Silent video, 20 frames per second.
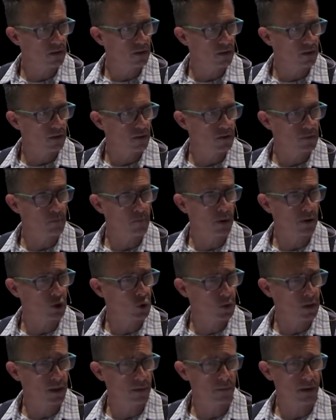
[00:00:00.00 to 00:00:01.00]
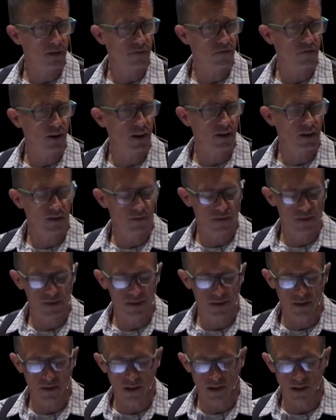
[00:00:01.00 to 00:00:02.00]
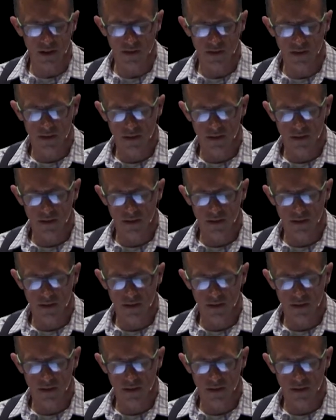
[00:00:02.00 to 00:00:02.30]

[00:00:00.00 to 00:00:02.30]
There's much we can be afraid of, is it not?